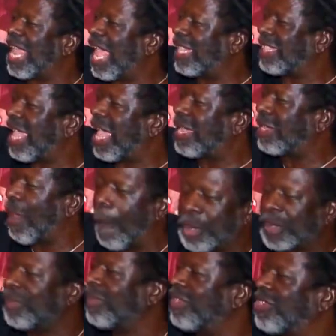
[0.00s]
like that and
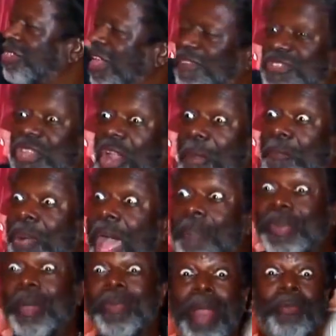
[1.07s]
stuff started
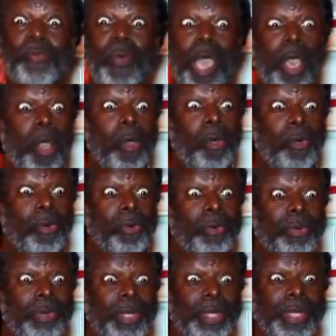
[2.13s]
popping up, I'm like, whoa!
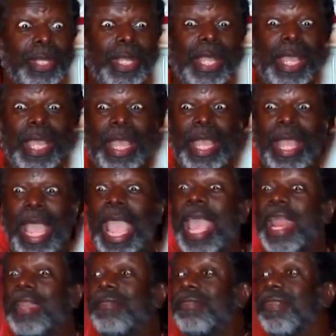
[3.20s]

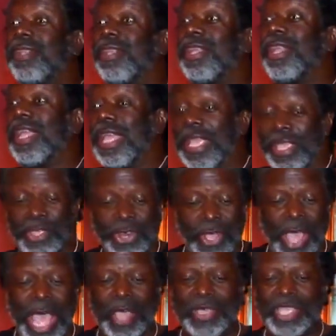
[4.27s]
And you know
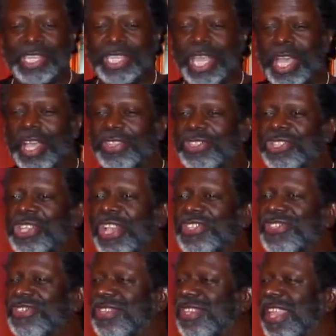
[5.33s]
how he does,
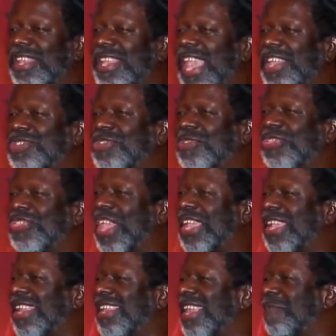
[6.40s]
just in case you're
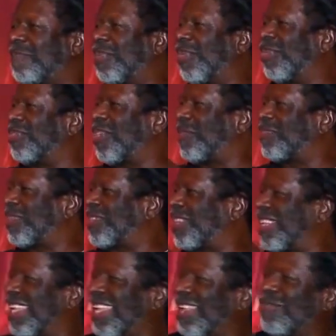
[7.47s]
thinking, he pulls up the
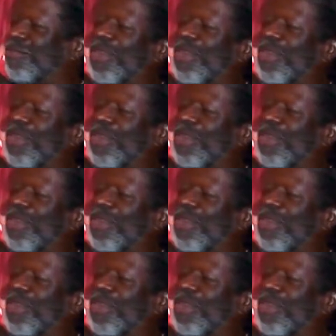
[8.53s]
sleeve